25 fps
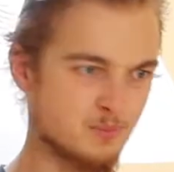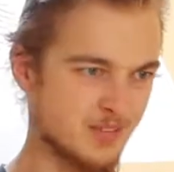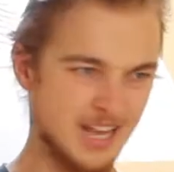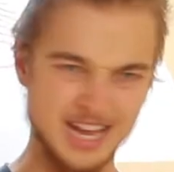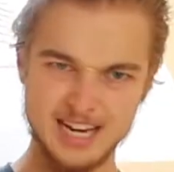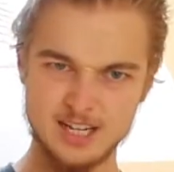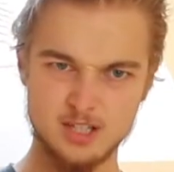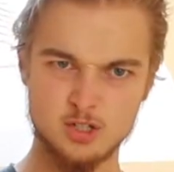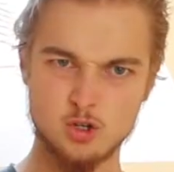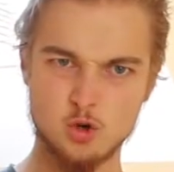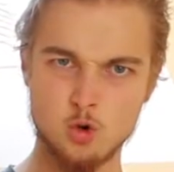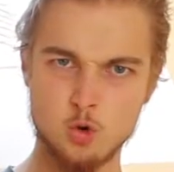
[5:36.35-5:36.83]

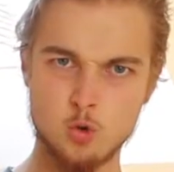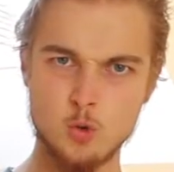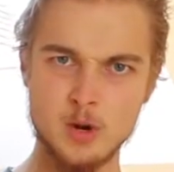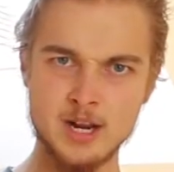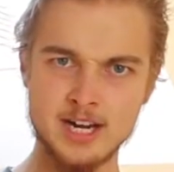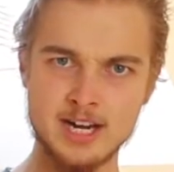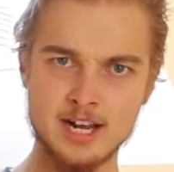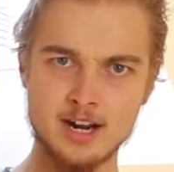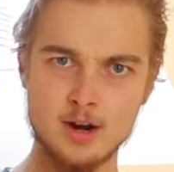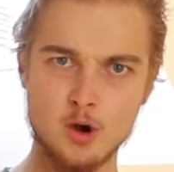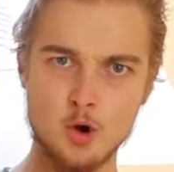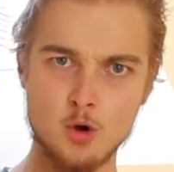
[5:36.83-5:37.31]
and
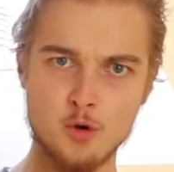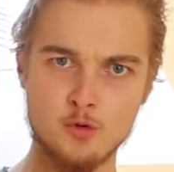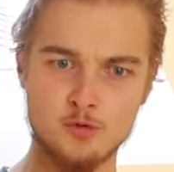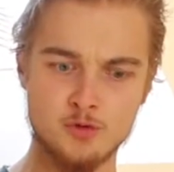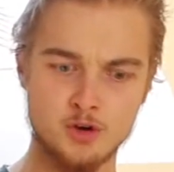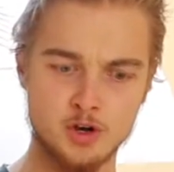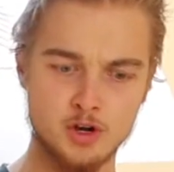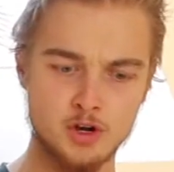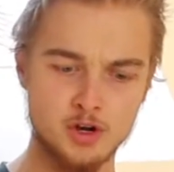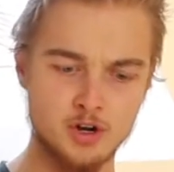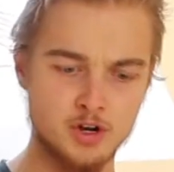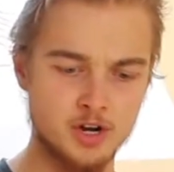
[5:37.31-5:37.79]
queen it
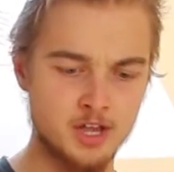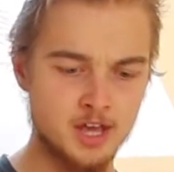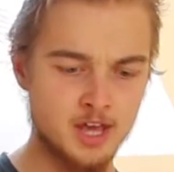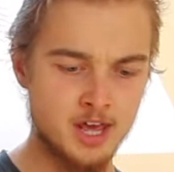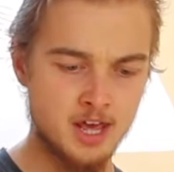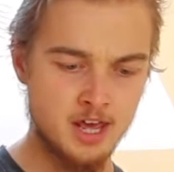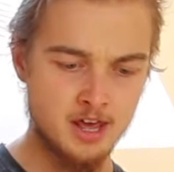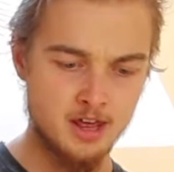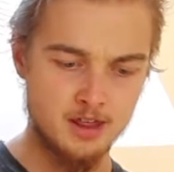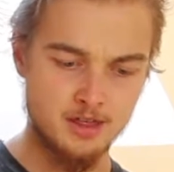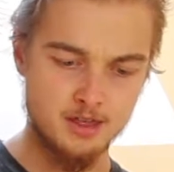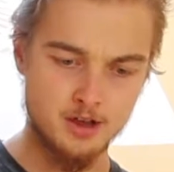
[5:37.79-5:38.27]
over
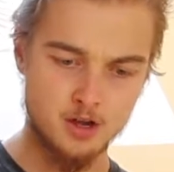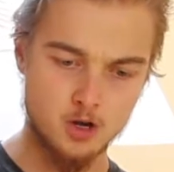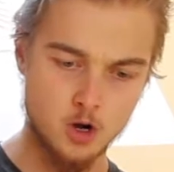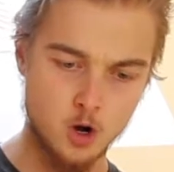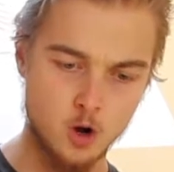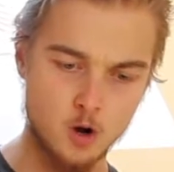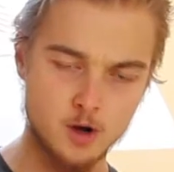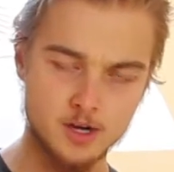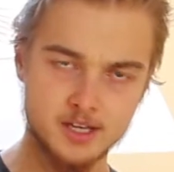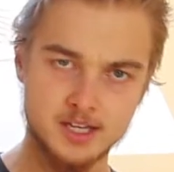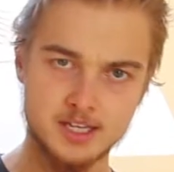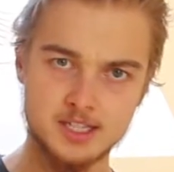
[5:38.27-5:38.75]
the
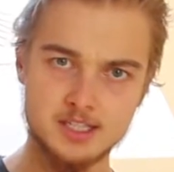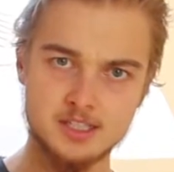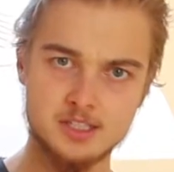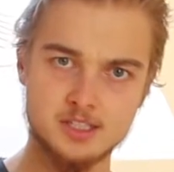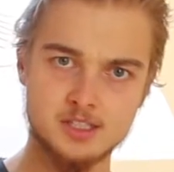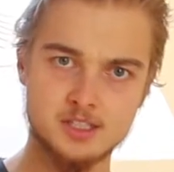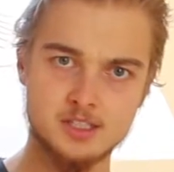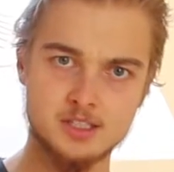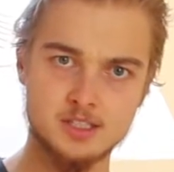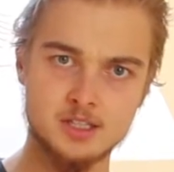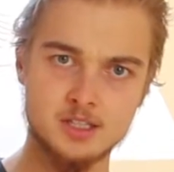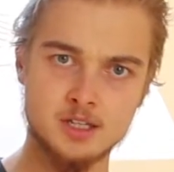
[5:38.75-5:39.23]

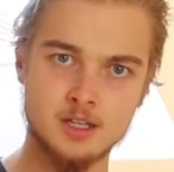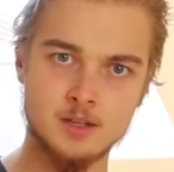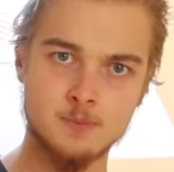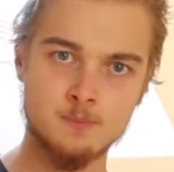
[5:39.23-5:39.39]
carcass.